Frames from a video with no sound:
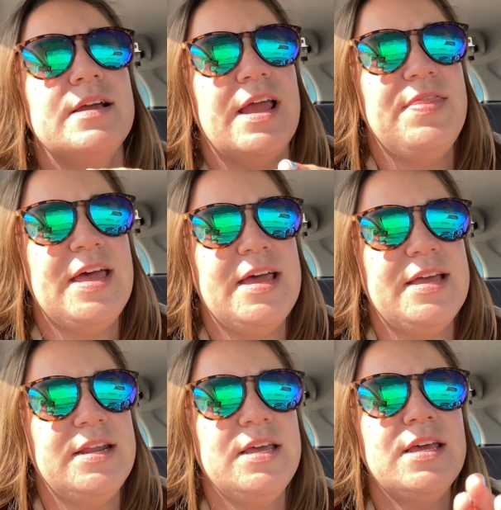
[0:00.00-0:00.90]
And
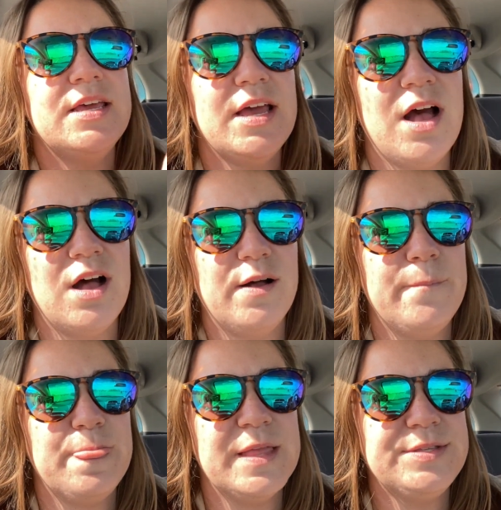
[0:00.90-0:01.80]

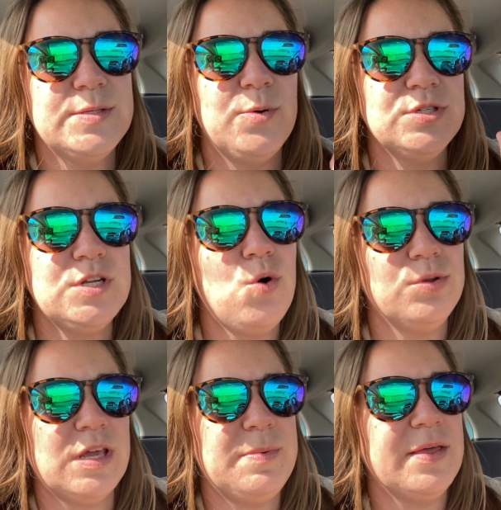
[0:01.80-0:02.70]
then it's supposed to
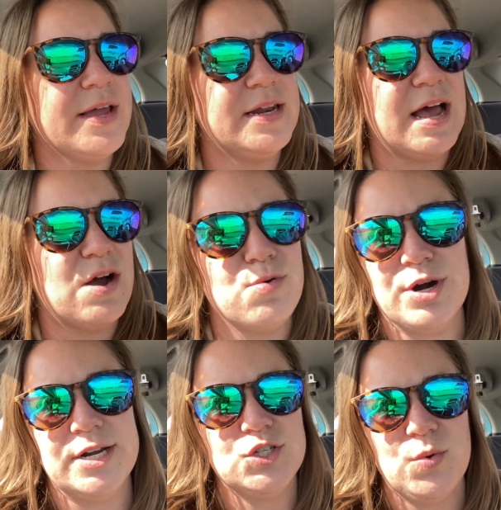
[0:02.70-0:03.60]
only be like an
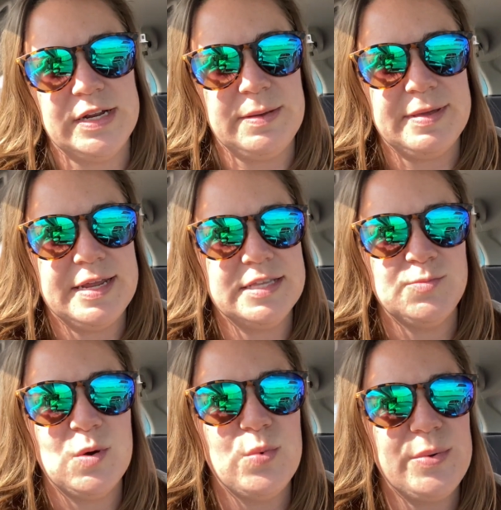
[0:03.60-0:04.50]
hour and 20
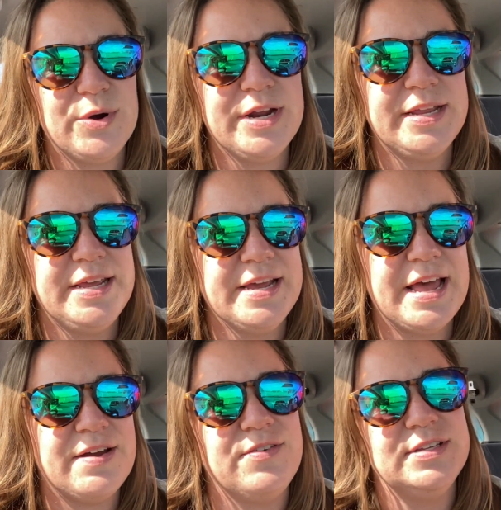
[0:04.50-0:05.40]
minutes, but we were
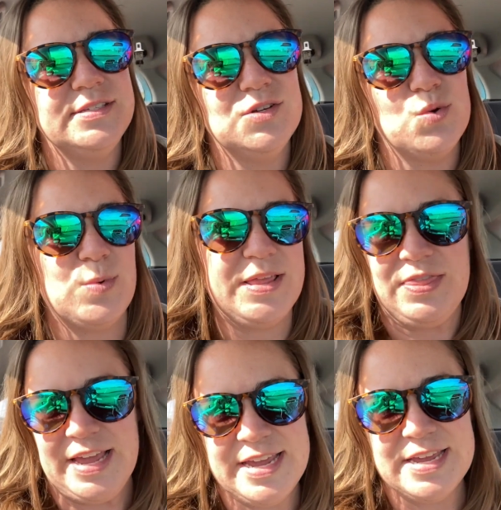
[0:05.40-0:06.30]
hitting every single
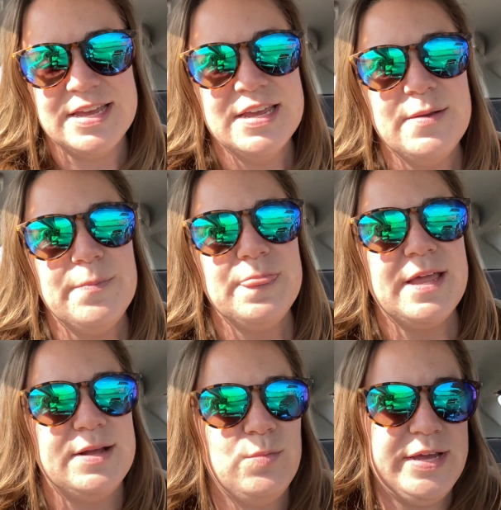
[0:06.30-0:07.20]
red light
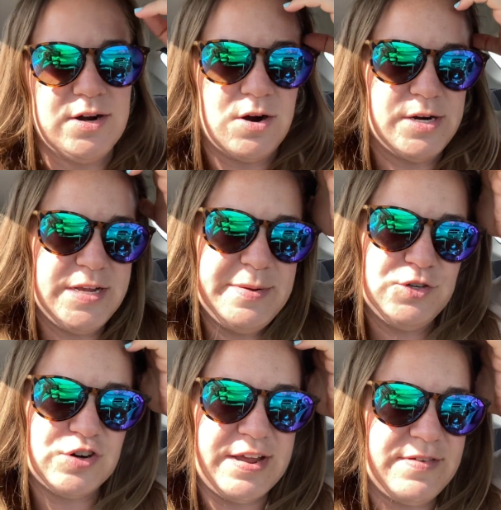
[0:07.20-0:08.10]
and we had already
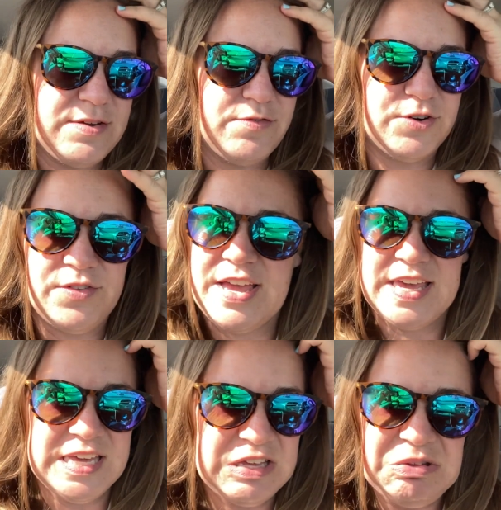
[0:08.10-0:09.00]
been driving for
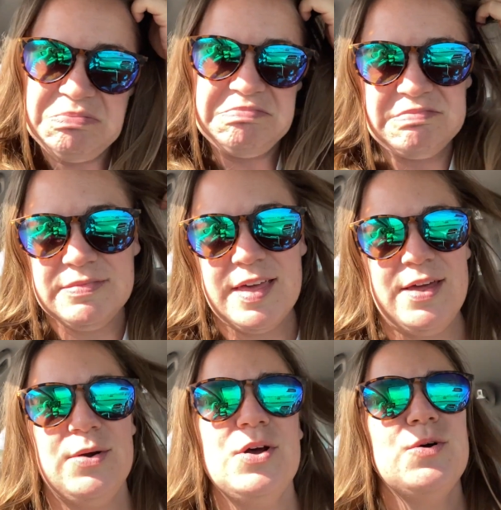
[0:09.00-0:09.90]
like,
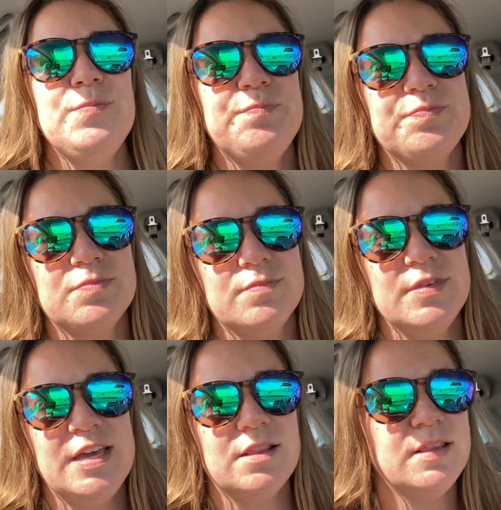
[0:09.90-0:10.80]
I don't
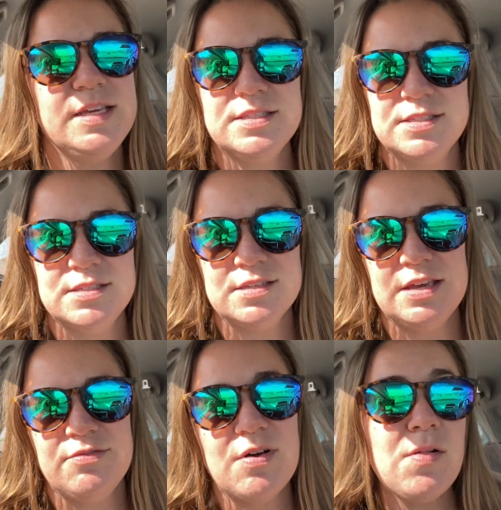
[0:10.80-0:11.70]
know, at least
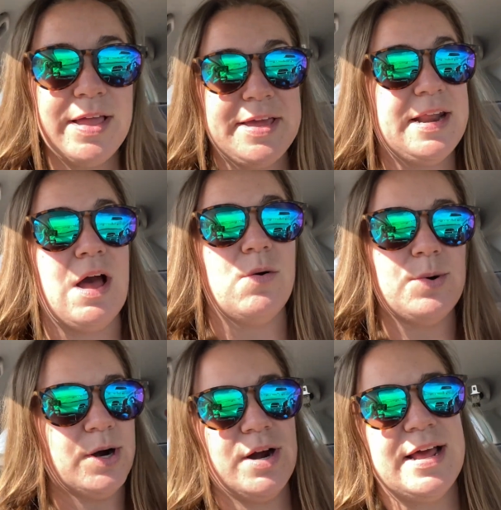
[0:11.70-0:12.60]
it felt like an
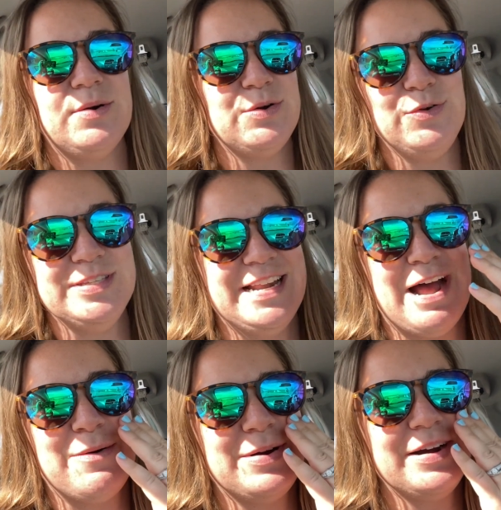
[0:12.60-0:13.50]
hour. I don't know if it was an
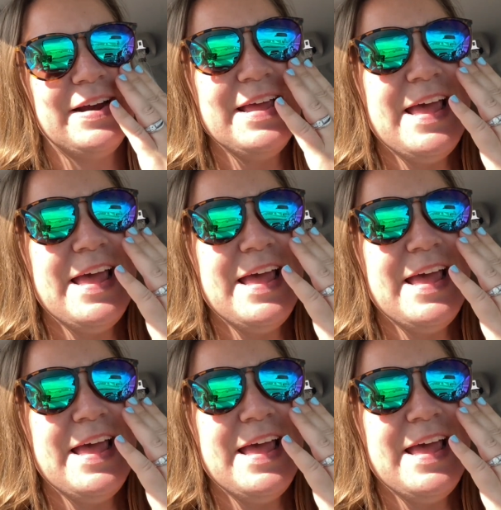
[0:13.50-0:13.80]
hour.